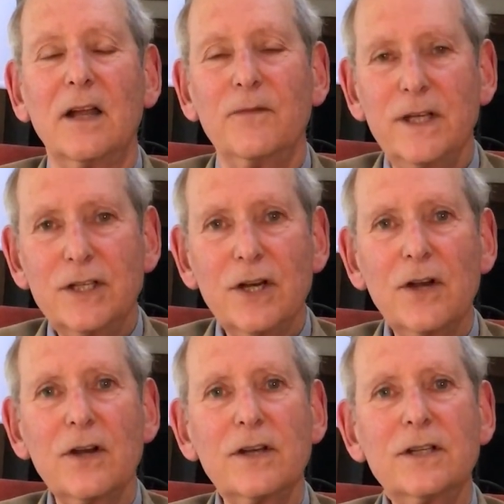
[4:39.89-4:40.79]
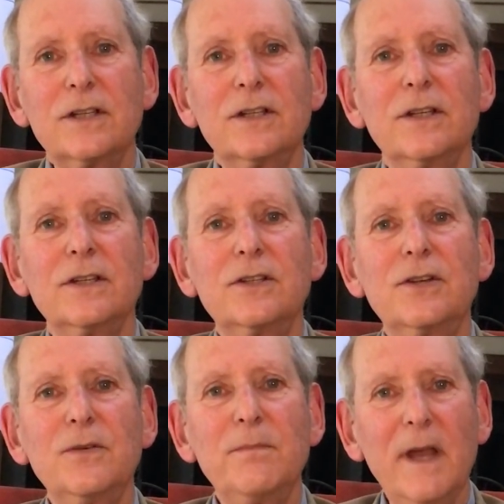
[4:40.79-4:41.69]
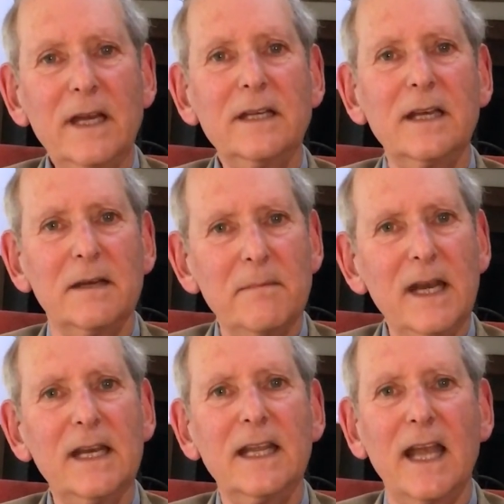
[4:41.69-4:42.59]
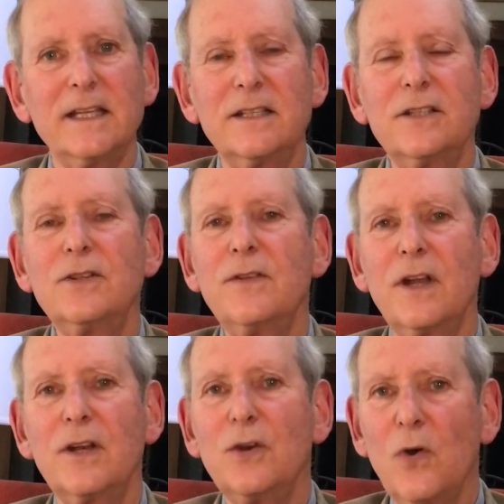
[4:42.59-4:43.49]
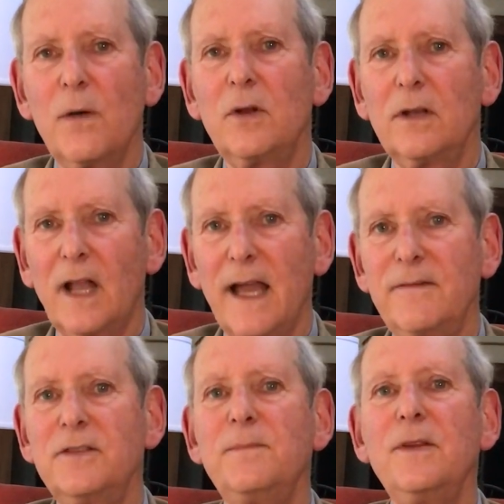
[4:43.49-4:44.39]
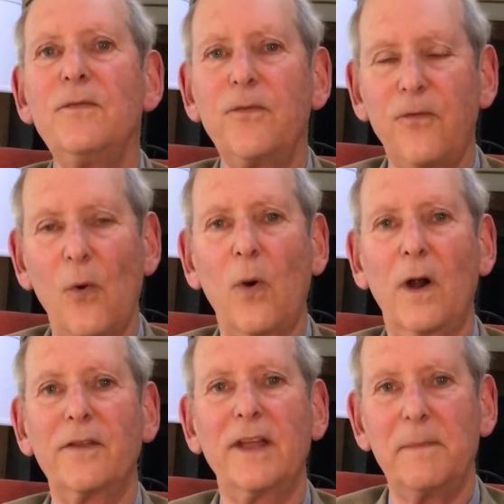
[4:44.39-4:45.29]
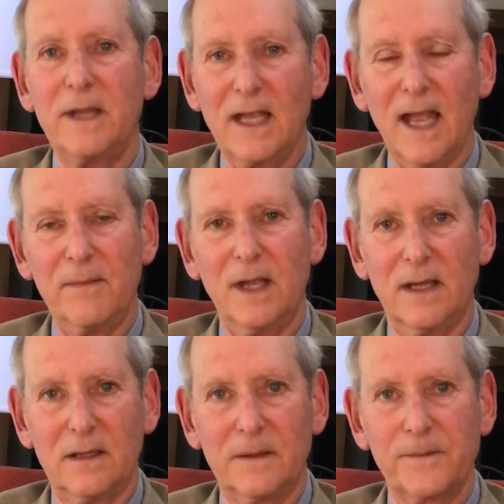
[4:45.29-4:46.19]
returned in many cases to their normal lives before they became ill.